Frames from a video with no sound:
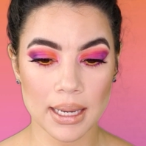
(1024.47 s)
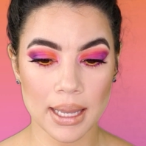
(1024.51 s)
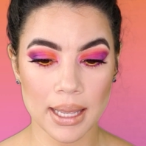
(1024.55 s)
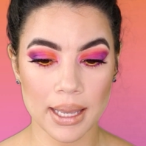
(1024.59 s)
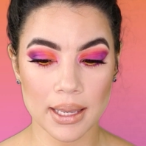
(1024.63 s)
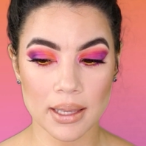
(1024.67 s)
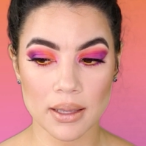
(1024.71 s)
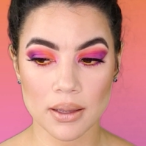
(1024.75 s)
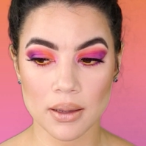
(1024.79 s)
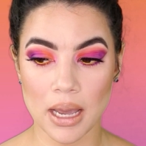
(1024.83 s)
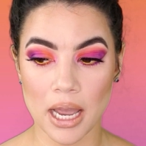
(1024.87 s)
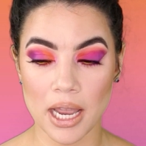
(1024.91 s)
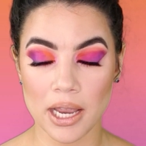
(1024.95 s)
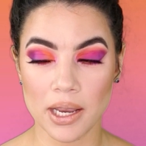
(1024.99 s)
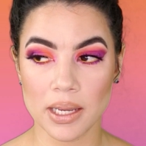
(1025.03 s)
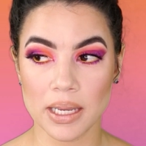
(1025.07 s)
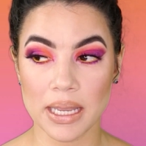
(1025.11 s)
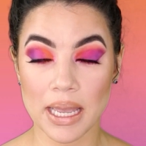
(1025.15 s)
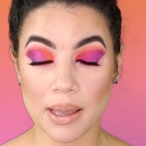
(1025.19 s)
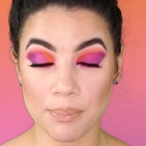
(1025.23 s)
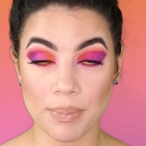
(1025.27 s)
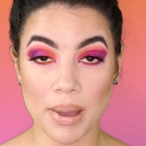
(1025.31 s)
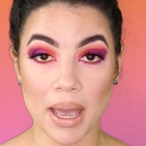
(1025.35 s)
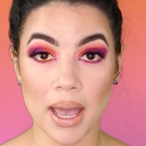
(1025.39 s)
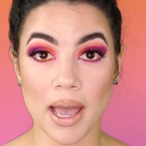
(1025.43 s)
like I've
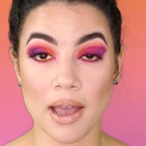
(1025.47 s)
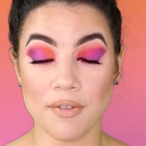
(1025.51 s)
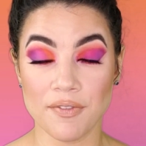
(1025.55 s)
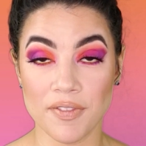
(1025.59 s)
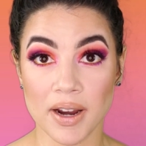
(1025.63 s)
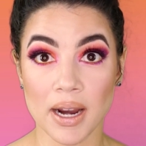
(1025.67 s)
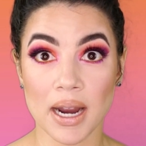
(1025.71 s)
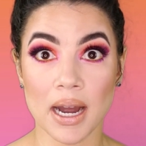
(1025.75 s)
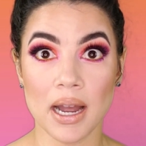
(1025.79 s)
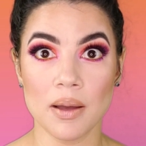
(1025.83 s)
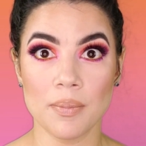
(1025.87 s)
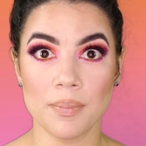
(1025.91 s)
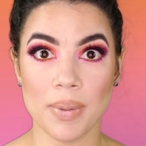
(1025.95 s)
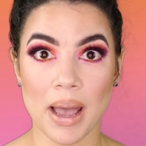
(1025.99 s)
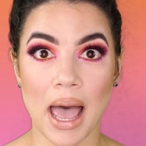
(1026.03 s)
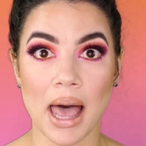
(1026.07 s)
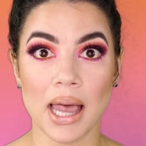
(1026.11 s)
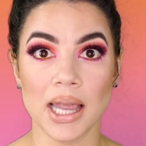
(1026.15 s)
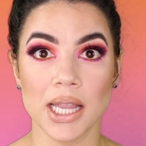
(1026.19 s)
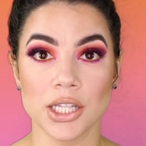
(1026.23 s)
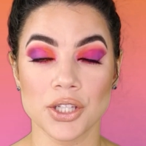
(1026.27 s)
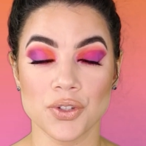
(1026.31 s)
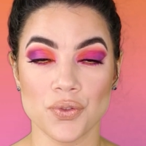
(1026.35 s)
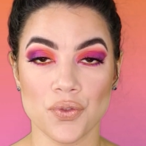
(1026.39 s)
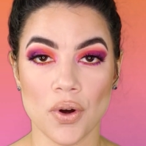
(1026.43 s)
gotten
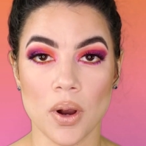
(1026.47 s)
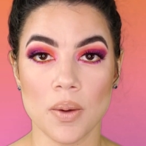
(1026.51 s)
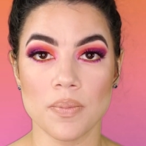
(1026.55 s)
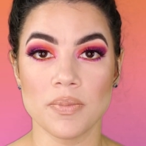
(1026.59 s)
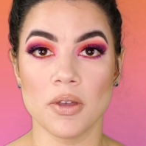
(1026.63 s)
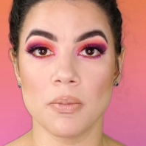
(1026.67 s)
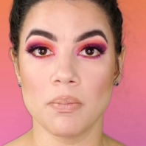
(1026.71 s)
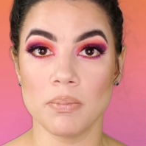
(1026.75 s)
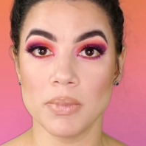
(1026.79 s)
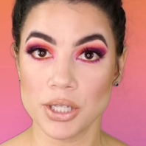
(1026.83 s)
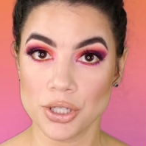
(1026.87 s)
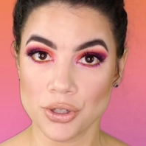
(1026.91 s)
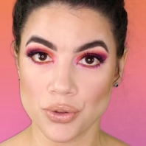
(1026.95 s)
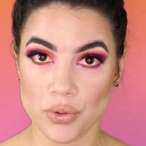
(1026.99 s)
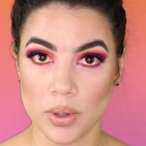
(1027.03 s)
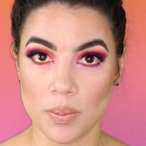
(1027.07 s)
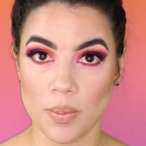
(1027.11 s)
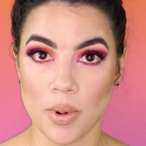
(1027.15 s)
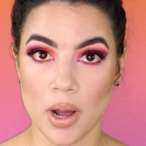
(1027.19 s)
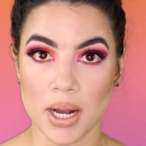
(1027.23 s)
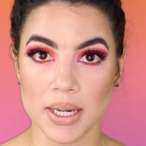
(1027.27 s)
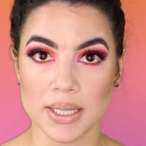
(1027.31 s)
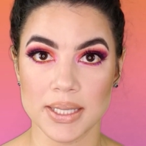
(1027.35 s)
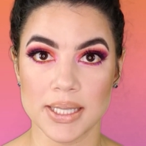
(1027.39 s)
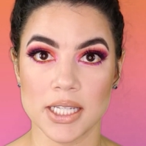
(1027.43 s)
palettes from the mystery
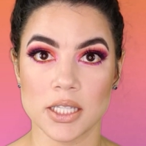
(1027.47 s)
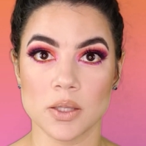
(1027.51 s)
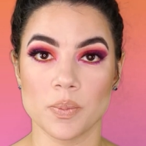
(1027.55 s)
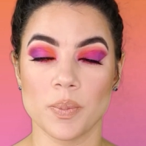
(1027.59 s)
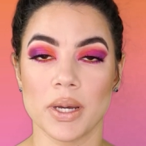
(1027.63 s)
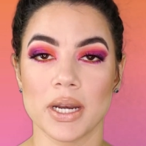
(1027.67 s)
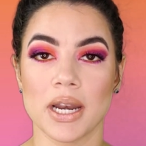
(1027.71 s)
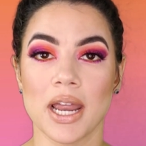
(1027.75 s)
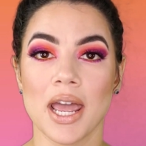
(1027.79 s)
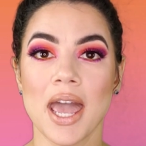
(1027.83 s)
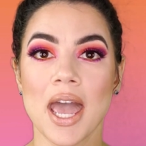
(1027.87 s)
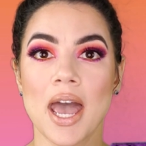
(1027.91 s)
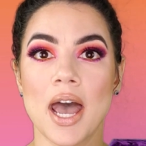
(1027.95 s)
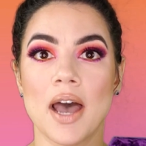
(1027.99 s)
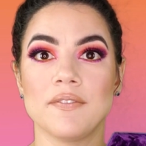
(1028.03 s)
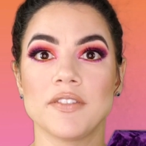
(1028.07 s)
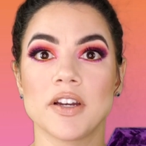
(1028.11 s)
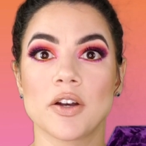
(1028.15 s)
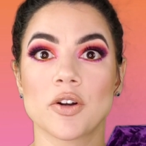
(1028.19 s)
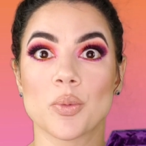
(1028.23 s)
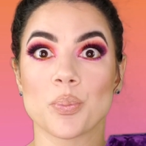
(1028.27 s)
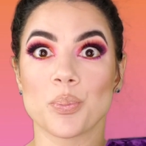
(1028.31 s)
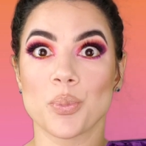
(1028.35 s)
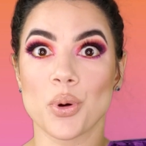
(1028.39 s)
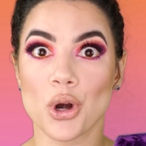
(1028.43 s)
boxes, but I've
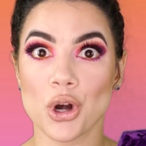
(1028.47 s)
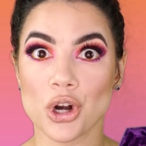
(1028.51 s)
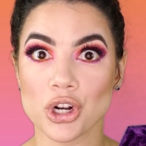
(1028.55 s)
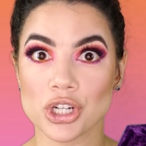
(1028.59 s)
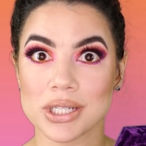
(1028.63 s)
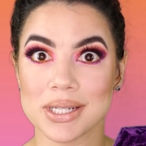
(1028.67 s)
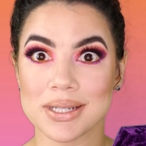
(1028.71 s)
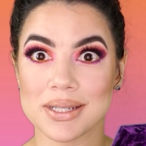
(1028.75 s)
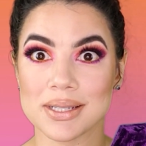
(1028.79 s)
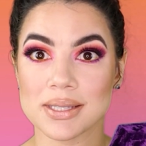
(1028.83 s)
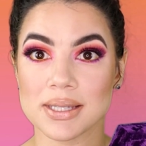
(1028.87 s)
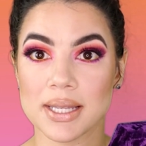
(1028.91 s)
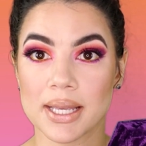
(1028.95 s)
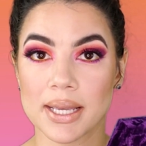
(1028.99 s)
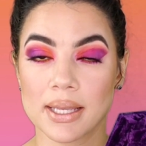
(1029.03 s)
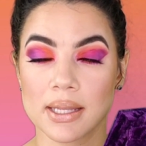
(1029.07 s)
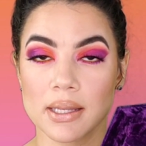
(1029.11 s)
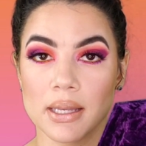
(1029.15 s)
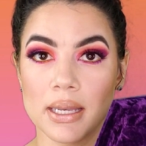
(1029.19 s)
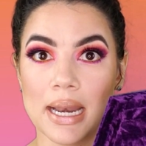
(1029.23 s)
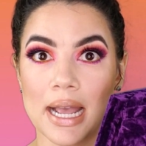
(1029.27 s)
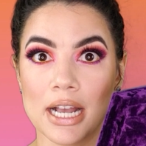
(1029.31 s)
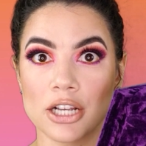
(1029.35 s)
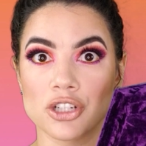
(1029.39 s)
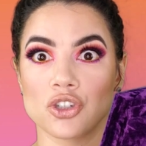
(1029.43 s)
never purchased like
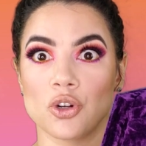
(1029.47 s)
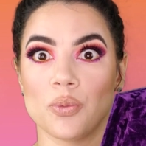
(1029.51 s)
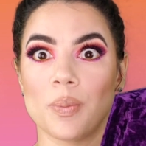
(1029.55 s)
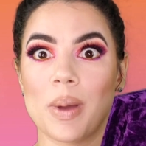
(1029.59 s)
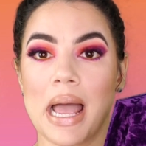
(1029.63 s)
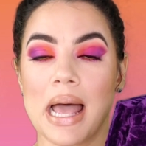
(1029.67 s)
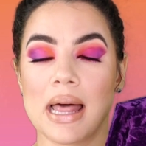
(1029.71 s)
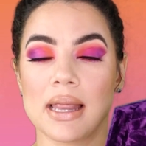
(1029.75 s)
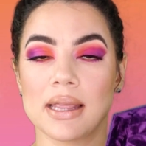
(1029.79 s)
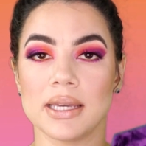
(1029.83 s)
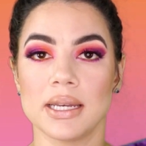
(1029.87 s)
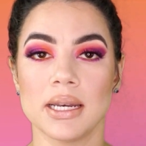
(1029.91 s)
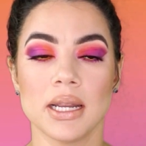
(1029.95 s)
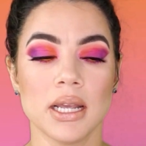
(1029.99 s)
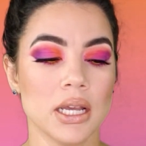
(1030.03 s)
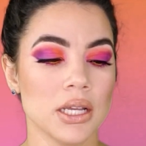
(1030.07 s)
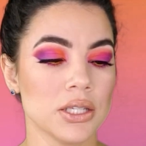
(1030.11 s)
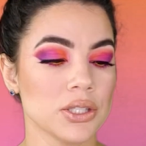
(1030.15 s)
an actual palette.